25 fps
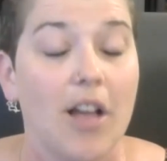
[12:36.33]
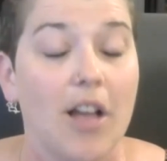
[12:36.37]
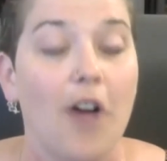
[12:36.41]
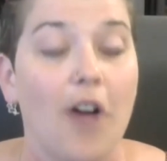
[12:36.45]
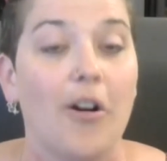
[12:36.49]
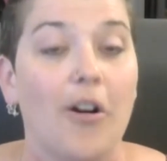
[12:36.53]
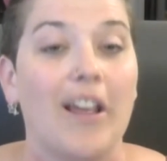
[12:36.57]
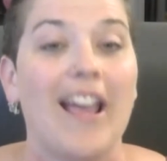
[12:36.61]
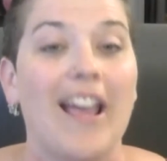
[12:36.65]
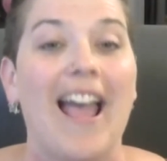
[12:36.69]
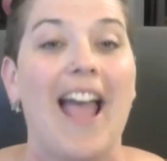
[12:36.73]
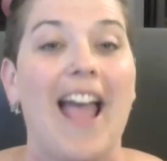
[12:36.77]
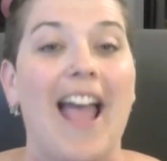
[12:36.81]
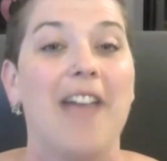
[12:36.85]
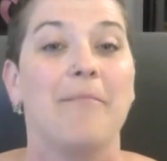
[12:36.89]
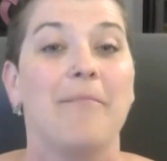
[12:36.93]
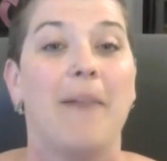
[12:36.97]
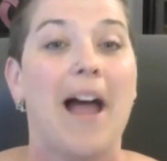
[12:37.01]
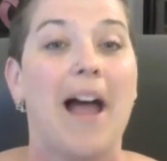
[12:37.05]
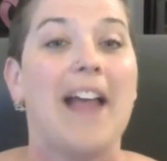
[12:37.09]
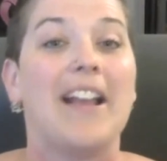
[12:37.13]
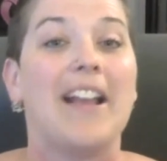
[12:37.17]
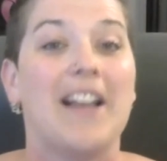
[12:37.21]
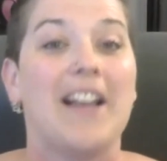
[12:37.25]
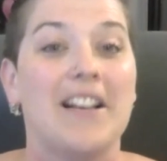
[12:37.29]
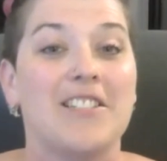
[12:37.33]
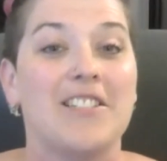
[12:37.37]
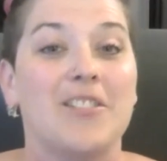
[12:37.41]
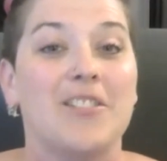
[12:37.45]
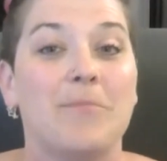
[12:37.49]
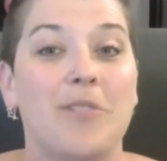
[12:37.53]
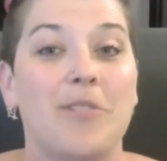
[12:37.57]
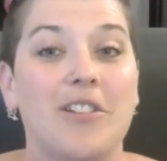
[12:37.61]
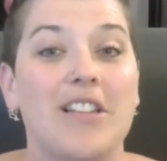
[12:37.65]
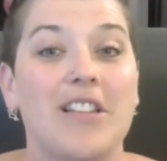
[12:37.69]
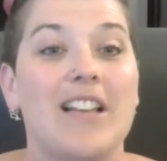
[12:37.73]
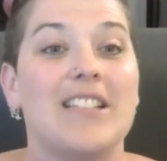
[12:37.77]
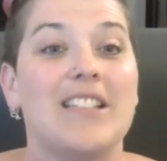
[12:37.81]
Okay. My
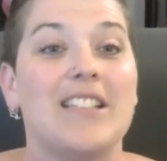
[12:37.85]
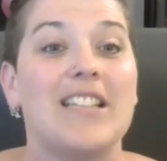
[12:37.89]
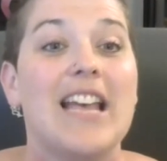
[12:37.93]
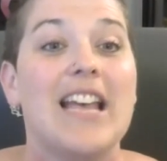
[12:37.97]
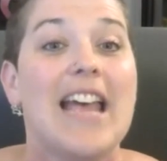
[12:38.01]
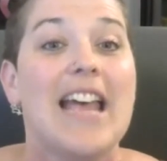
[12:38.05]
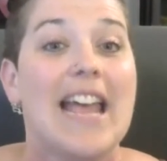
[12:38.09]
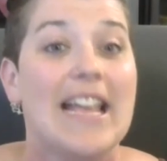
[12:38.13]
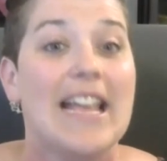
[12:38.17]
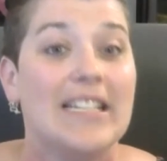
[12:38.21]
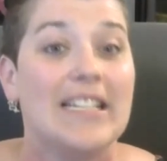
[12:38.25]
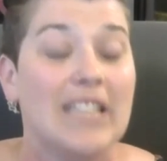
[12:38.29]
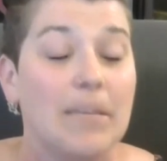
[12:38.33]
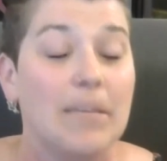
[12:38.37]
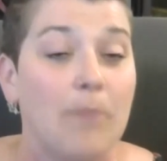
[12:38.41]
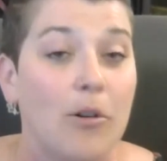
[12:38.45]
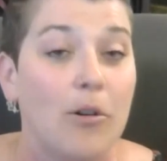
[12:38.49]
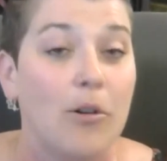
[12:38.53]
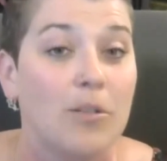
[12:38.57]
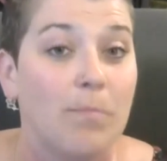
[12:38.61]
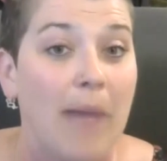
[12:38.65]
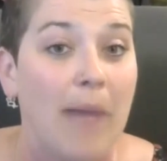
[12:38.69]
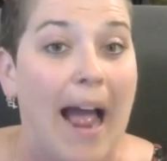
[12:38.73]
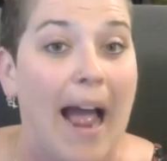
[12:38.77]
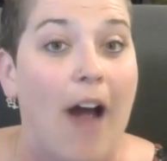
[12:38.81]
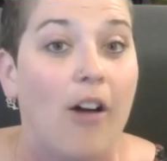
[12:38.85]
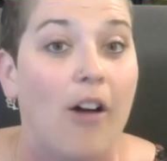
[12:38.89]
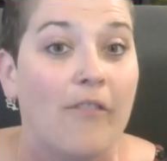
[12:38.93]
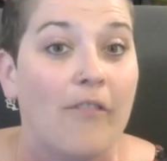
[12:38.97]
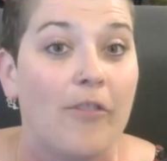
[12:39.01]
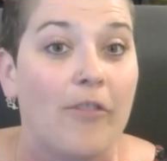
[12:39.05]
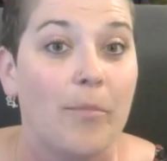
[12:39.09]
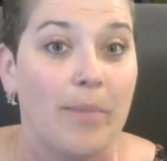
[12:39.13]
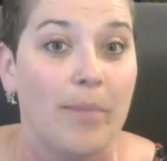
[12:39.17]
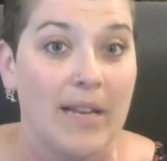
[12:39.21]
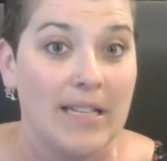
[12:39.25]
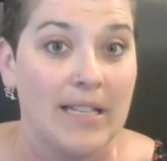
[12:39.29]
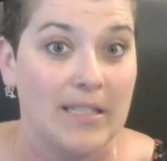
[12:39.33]
customer list is the most
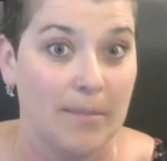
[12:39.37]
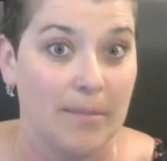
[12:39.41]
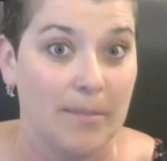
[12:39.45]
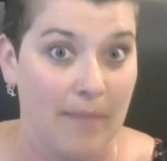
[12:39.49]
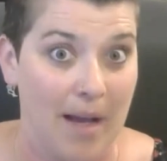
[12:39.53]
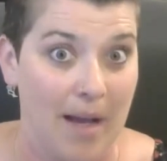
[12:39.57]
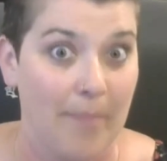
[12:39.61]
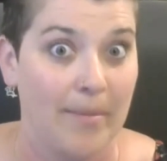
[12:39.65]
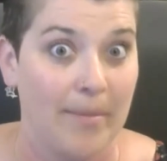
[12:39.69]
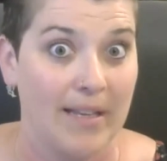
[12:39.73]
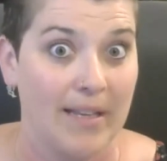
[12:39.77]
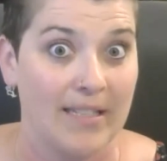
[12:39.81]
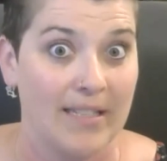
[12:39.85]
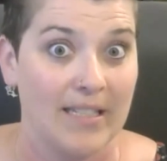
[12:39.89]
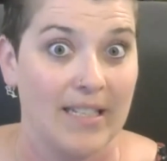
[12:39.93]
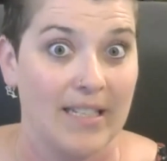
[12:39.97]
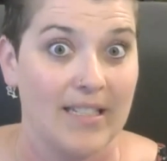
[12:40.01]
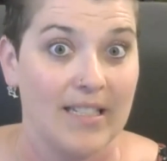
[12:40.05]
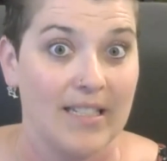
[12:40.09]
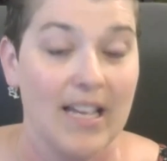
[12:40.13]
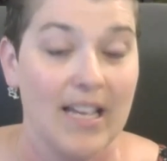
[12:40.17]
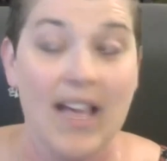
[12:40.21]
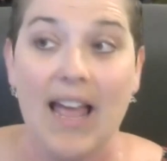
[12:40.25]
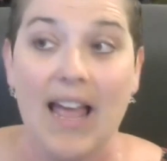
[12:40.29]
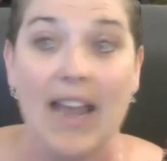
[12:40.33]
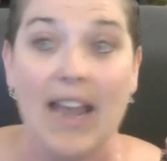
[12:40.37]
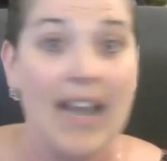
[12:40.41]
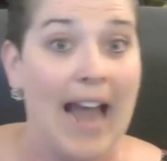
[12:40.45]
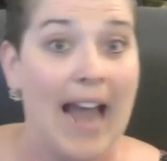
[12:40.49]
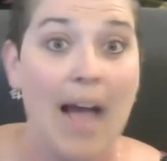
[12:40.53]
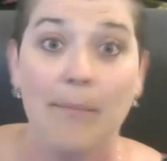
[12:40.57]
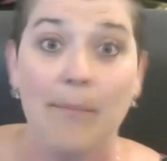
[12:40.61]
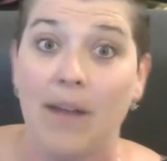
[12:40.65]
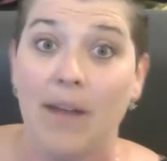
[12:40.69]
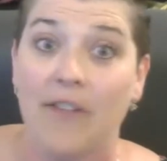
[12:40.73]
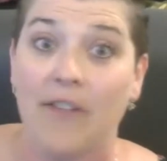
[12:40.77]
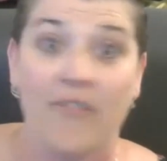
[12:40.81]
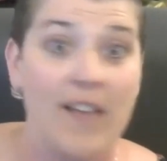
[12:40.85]
powerful piece to my business, not
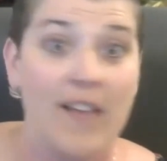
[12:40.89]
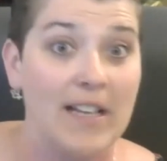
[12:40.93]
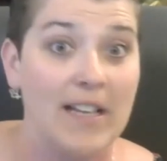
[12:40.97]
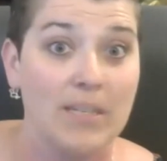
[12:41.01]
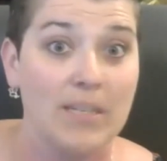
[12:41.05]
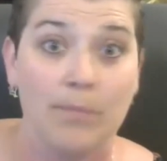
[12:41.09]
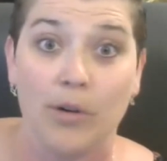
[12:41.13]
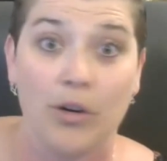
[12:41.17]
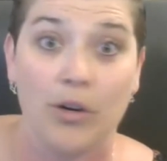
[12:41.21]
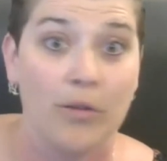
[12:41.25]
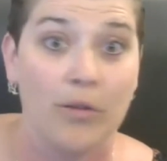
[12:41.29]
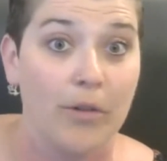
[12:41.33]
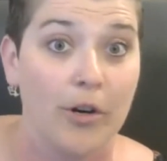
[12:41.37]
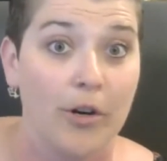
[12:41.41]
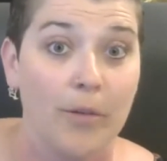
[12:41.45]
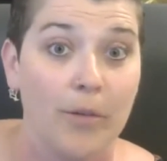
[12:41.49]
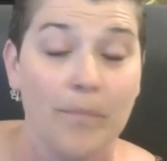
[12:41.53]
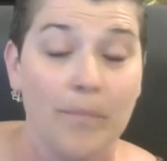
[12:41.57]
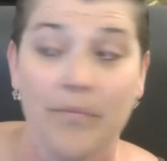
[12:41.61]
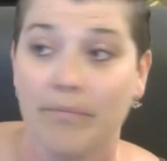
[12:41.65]
my Facebook group.